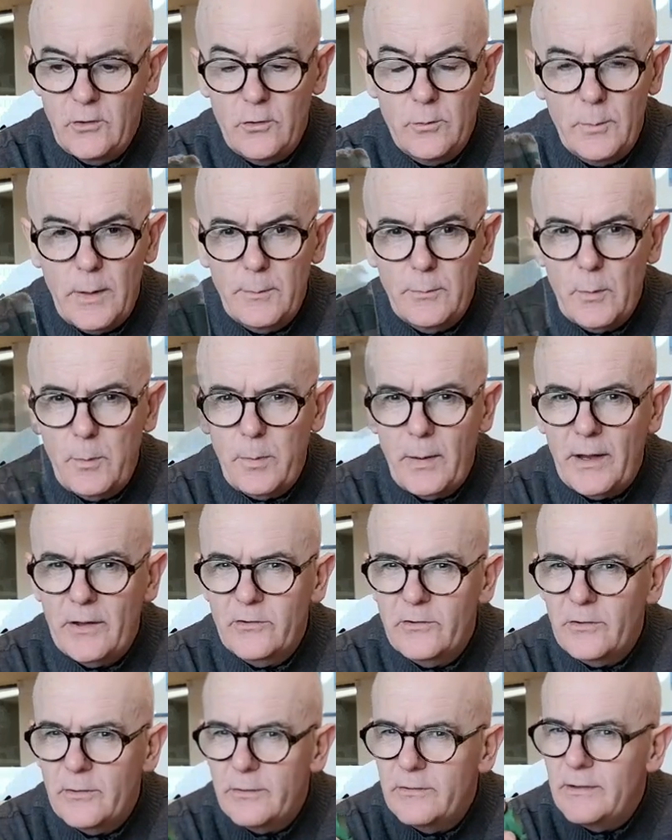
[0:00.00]
Do you remember
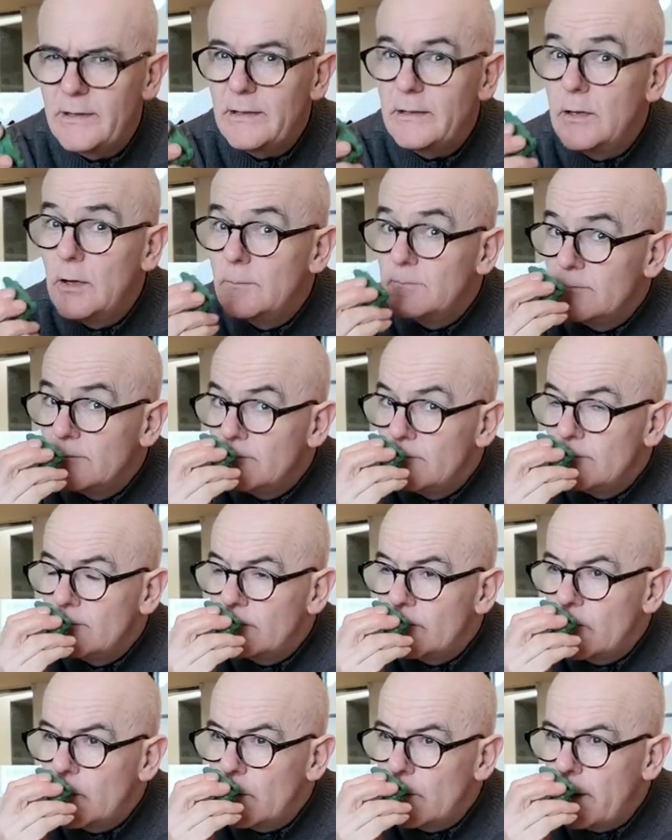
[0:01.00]
plasticine?
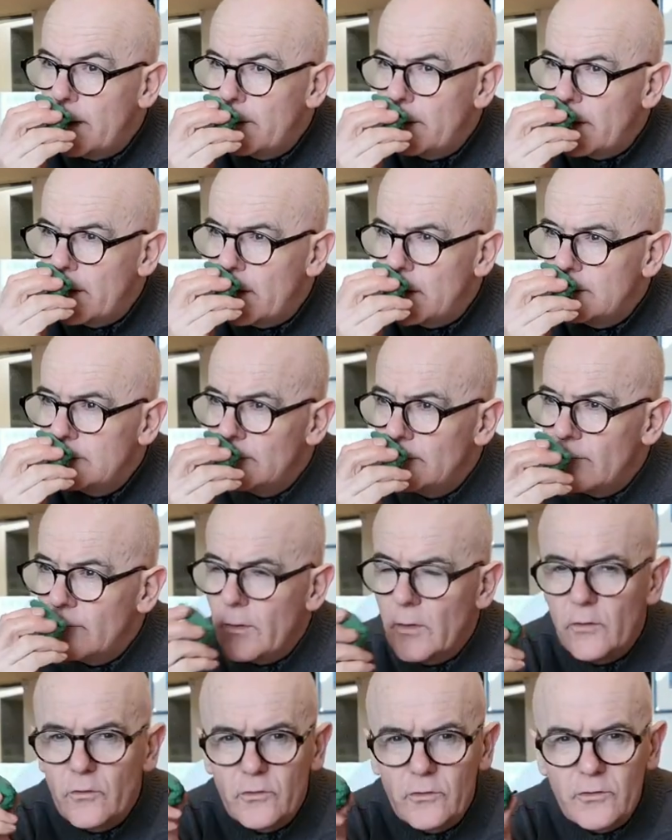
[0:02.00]
Do you remember
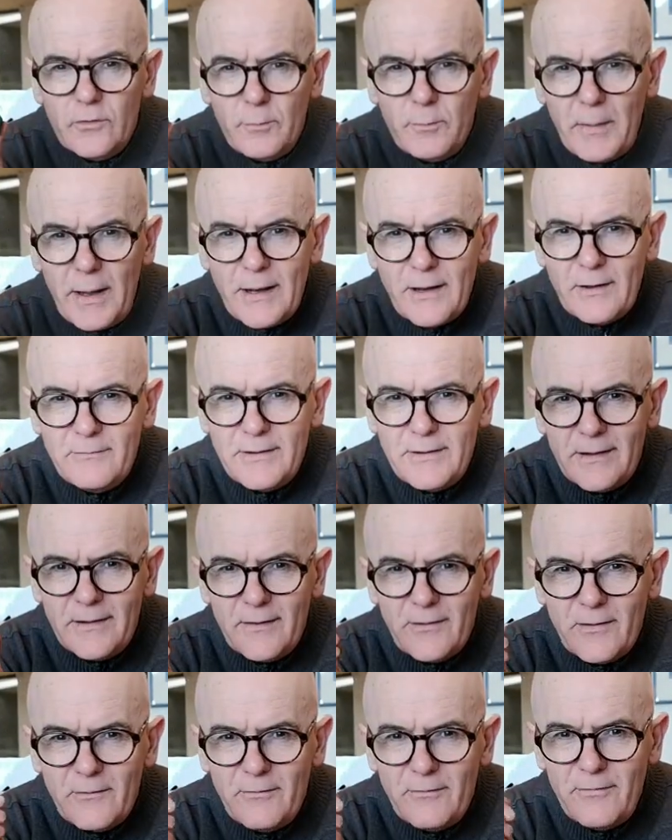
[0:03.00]
the smell of it
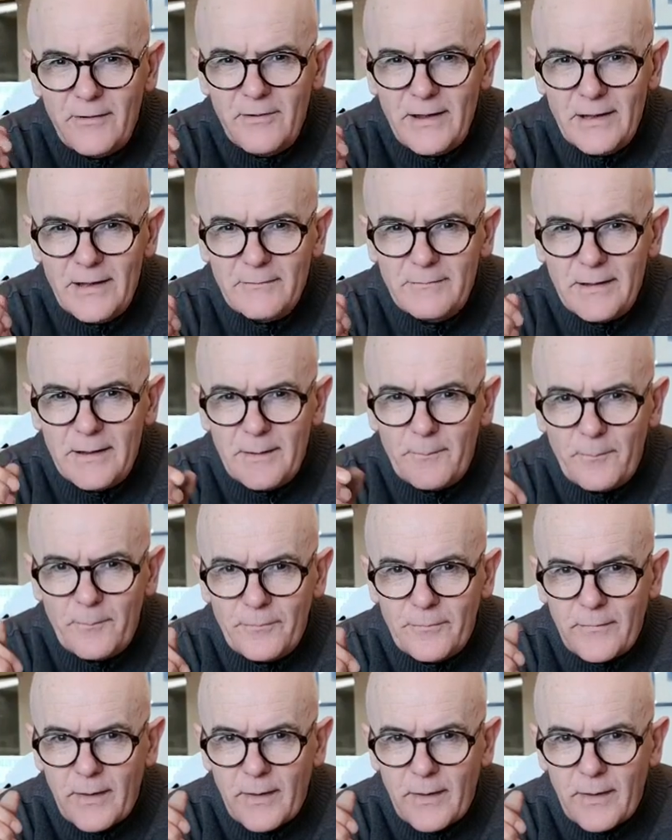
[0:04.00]
and the feel of it?